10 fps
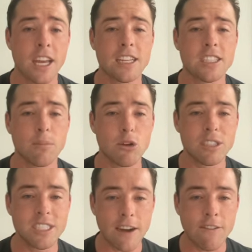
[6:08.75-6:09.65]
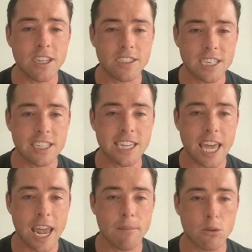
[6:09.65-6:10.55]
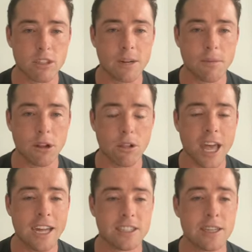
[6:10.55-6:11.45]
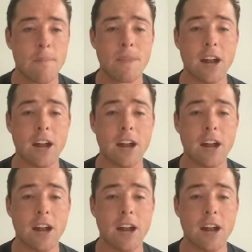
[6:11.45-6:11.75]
He's someone who definitely sees the game through a similar lens.